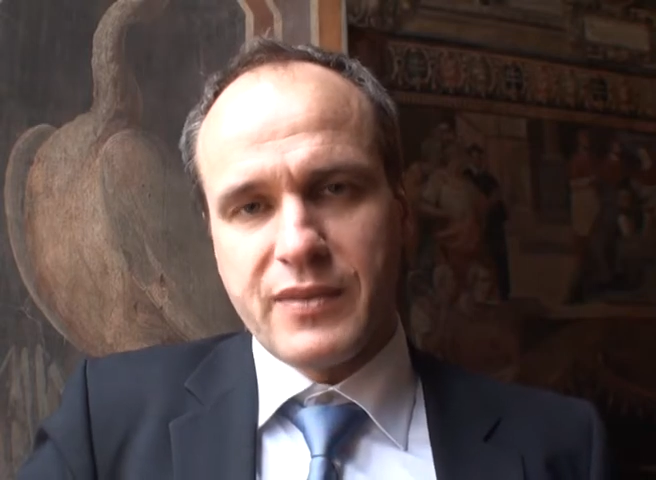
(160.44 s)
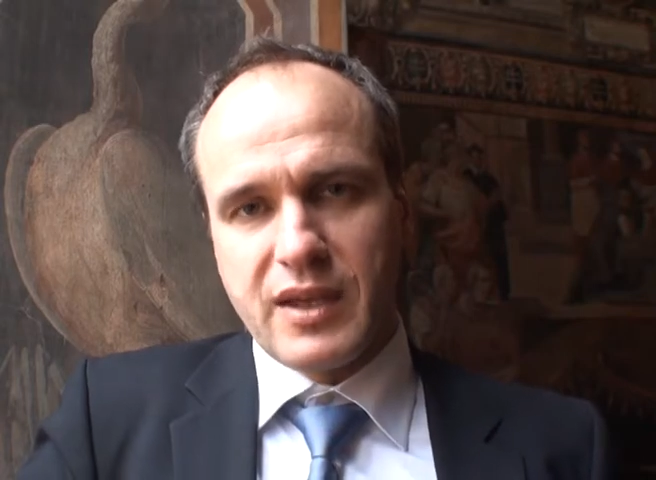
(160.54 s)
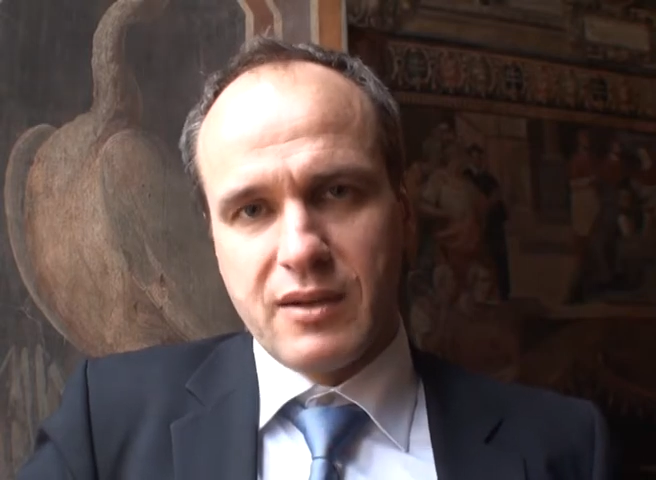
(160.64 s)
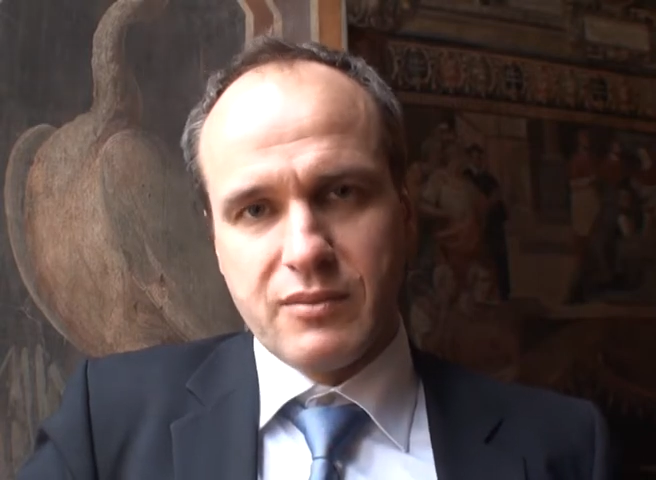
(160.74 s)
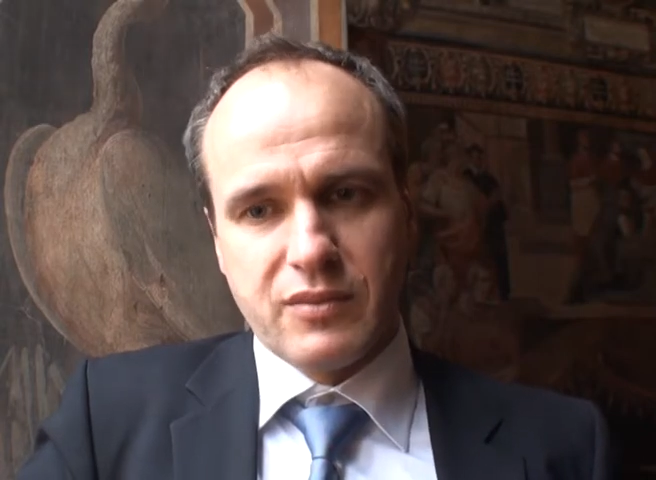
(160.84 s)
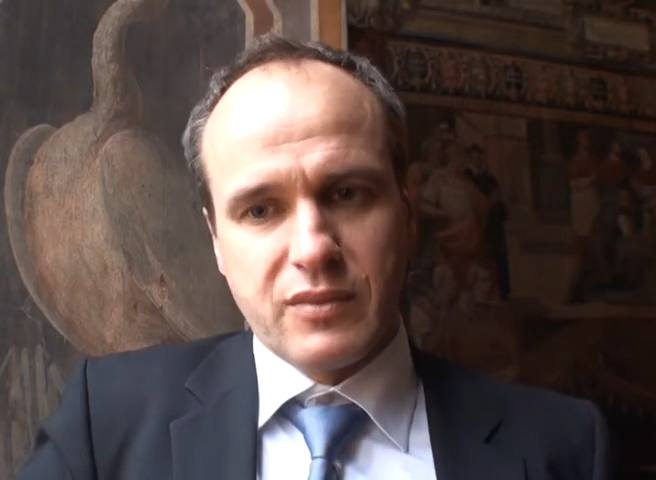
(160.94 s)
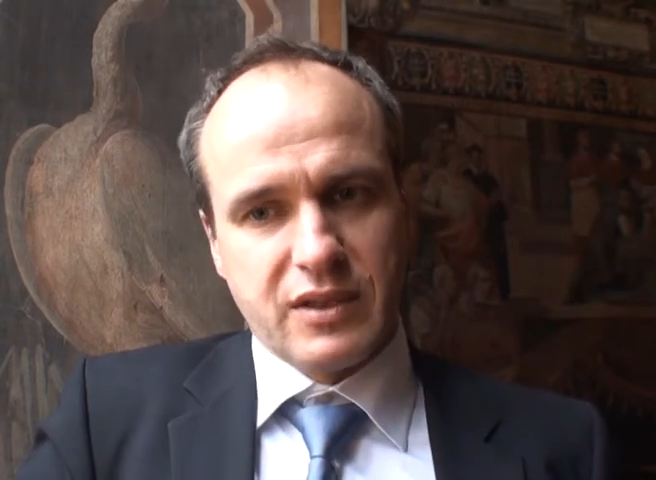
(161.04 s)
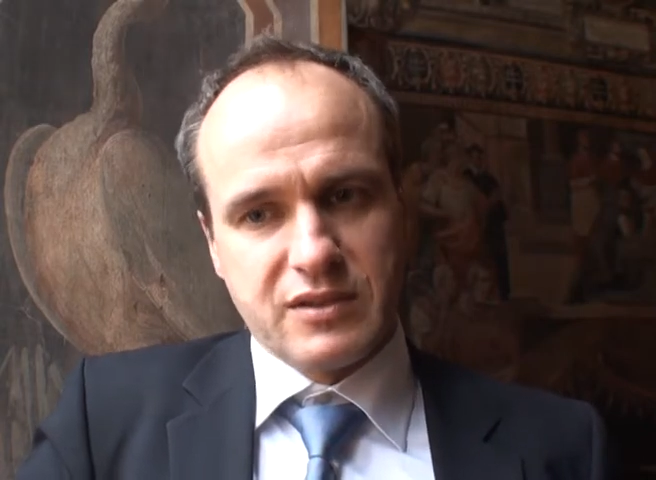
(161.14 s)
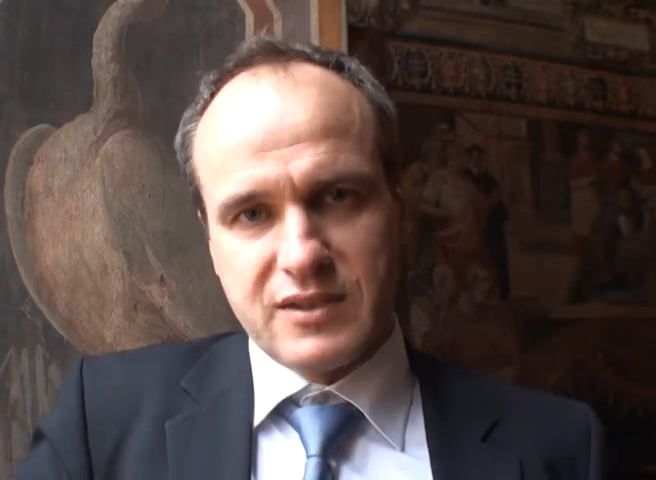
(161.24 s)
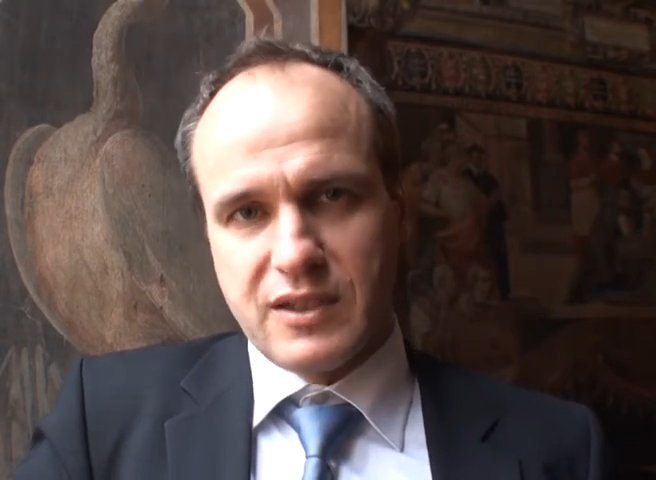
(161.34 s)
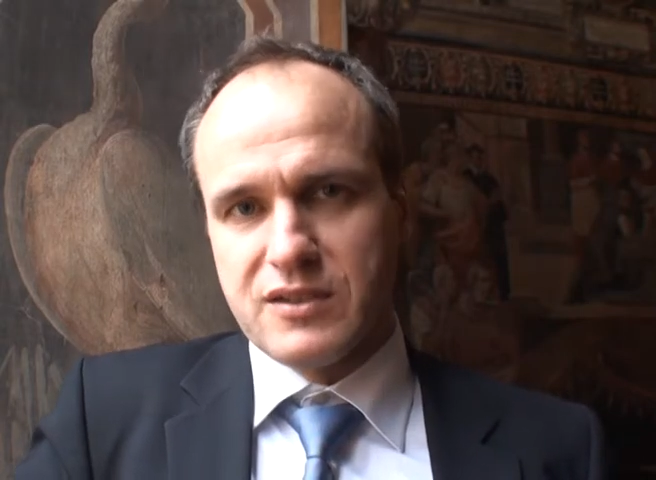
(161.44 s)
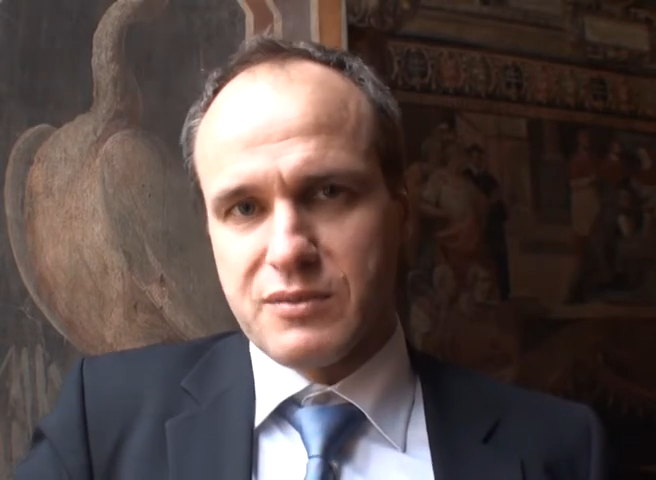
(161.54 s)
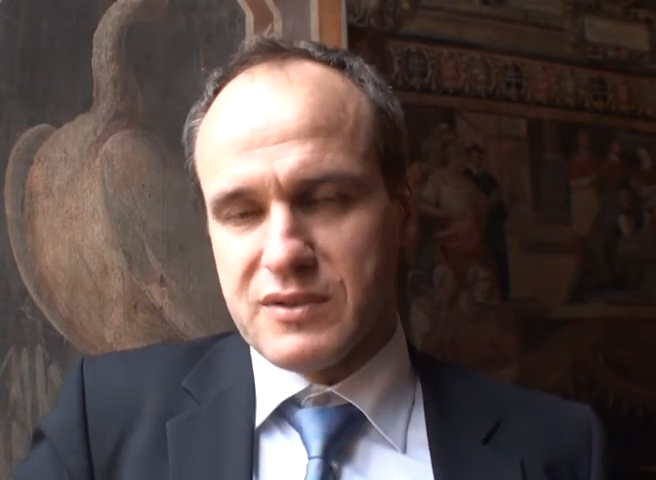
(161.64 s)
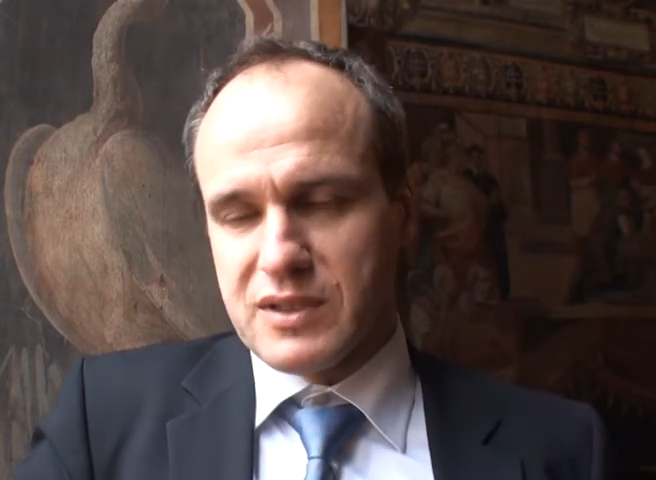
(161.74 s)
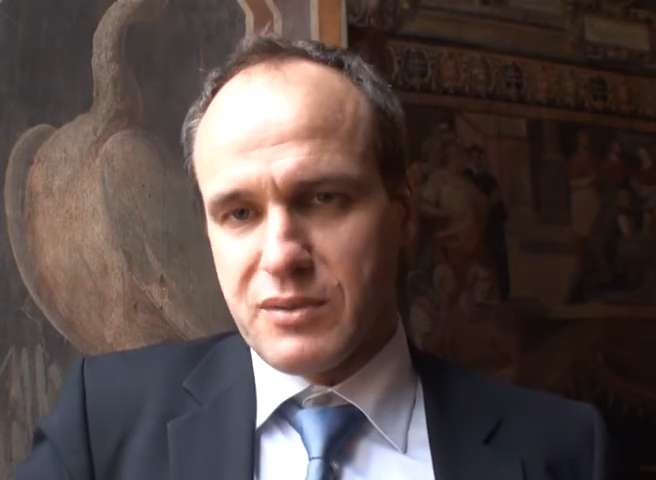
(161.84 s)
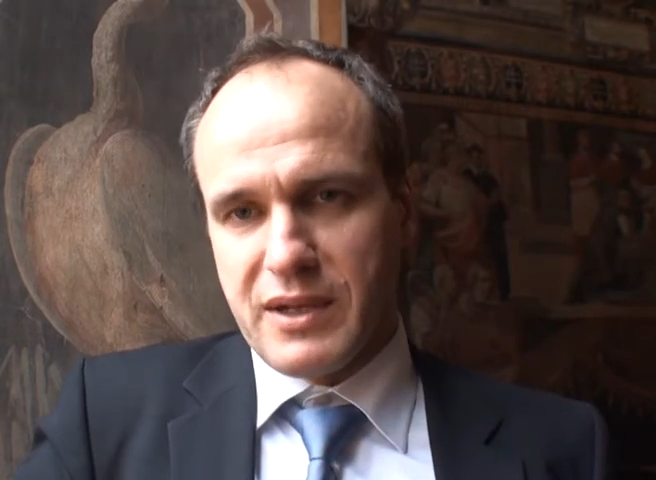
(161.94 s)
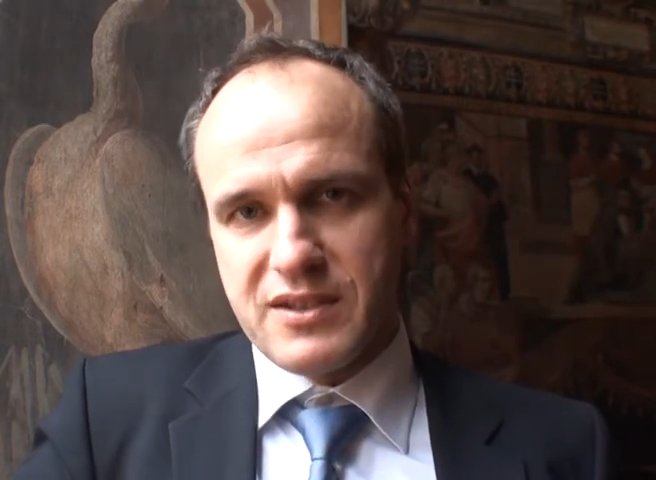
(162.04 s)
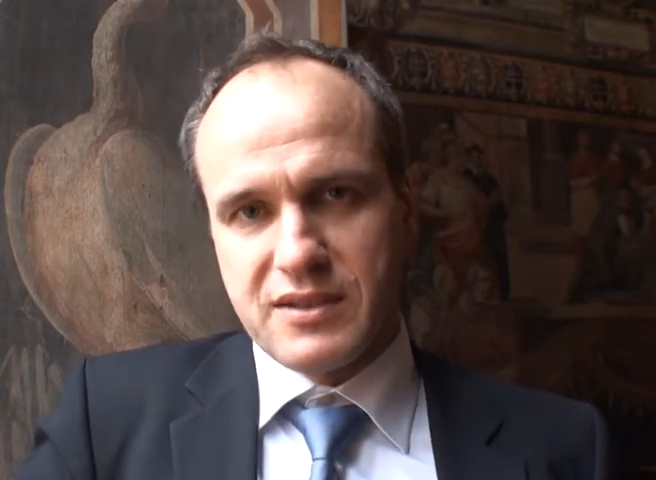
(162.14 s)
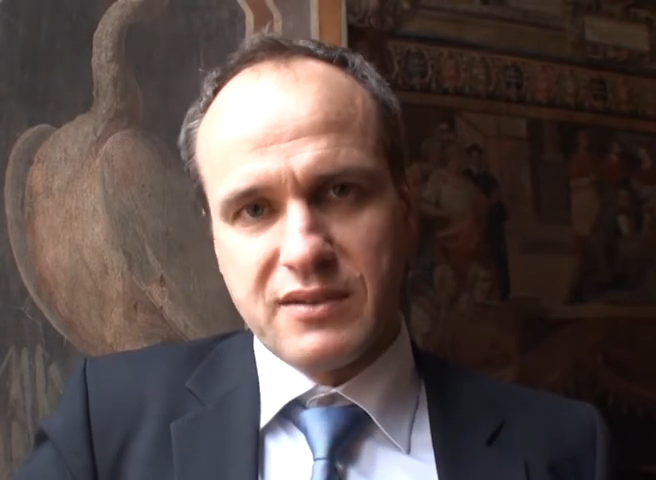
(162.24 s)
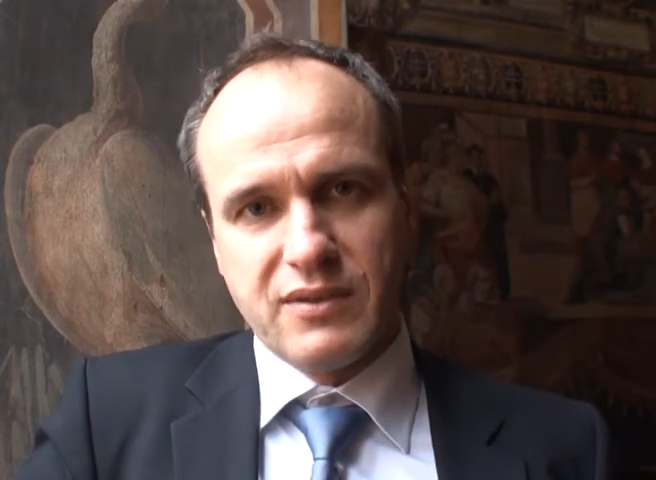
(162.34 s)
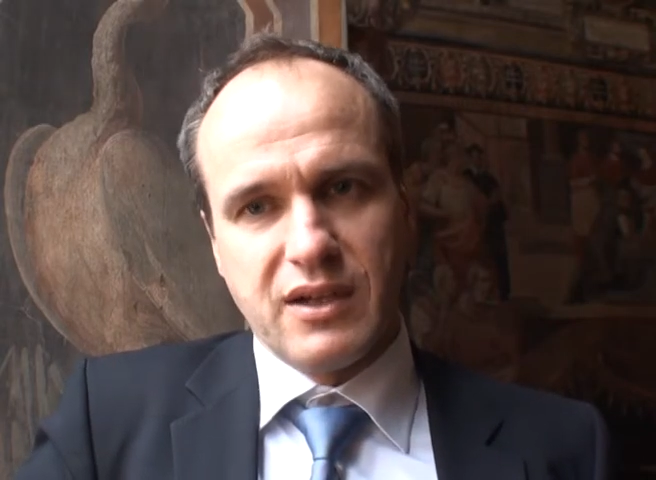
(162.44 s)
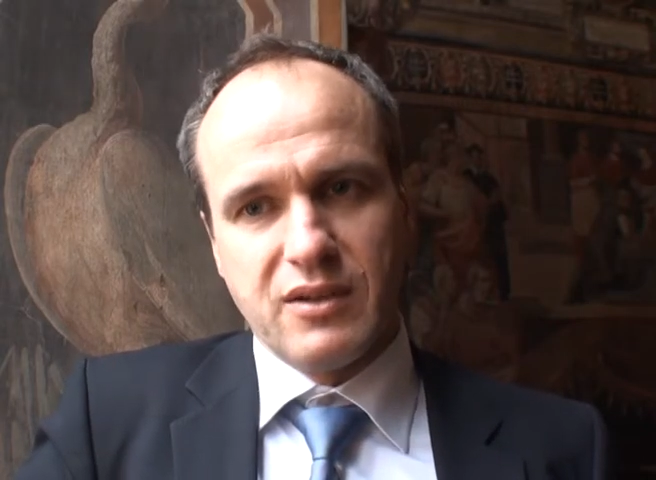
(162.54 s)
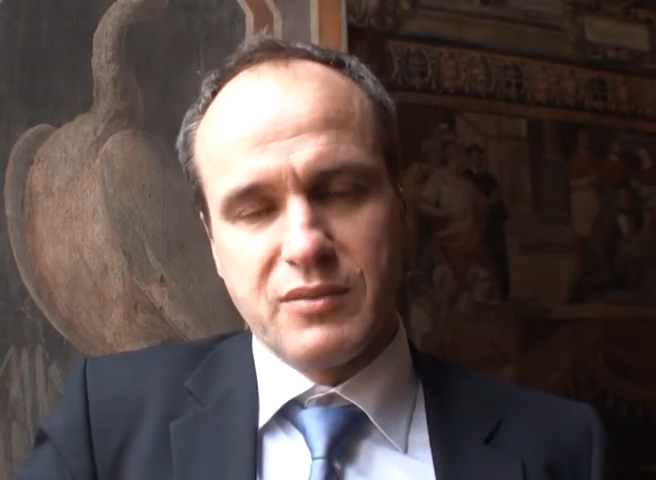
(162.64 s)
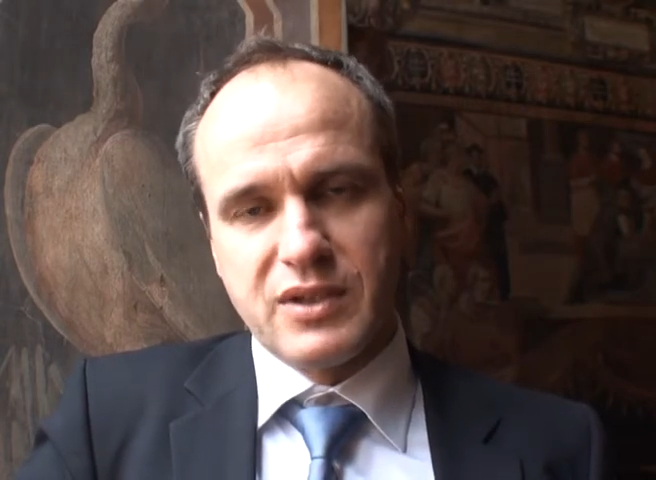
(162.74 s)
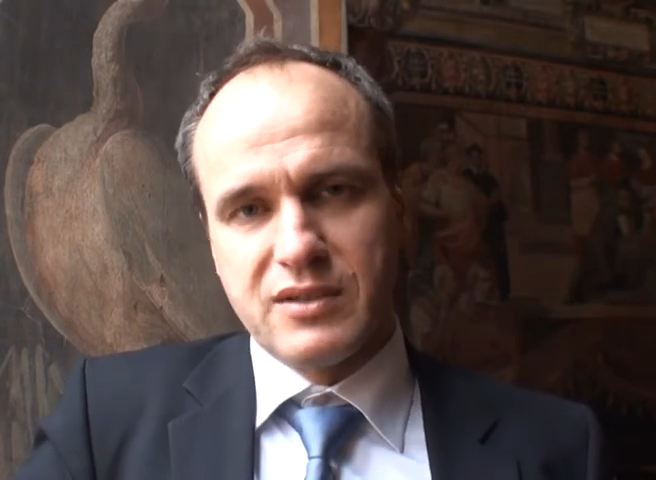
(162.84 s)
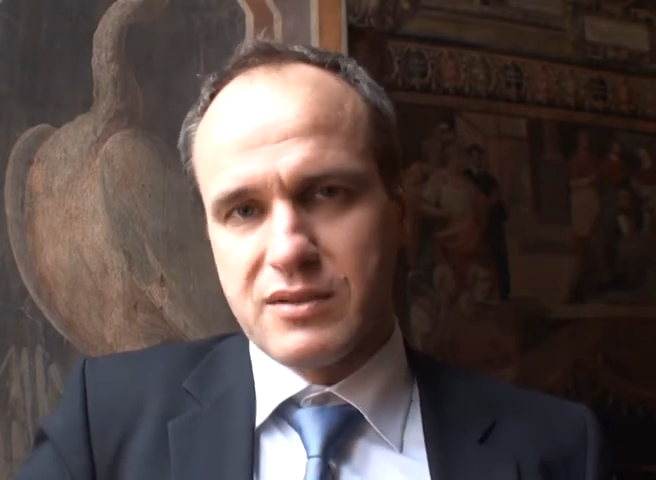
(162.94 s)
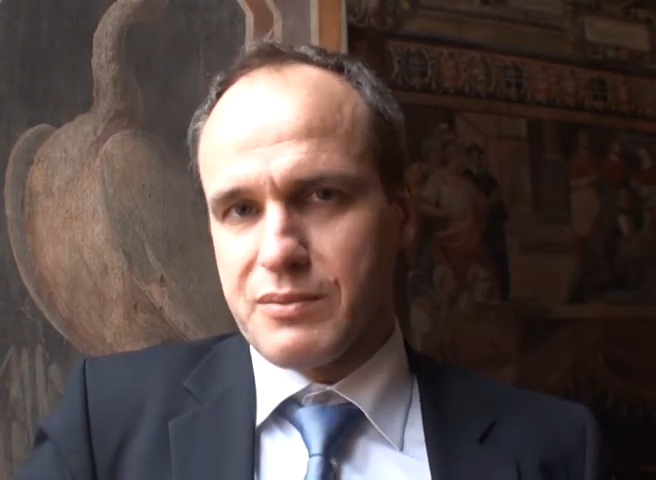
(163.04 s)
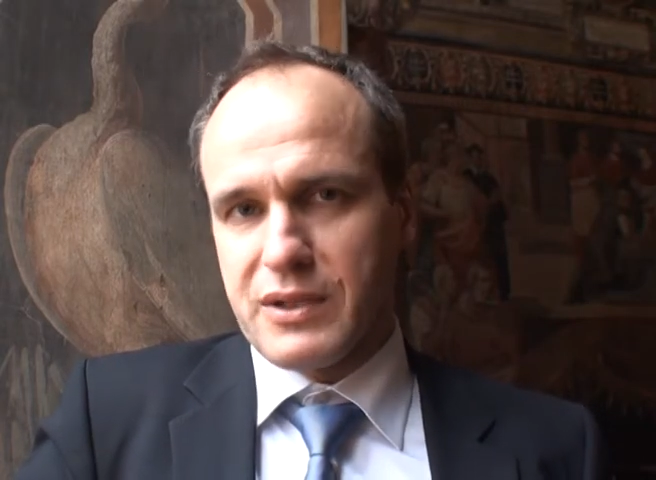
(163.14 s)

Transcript: It starts with the question development,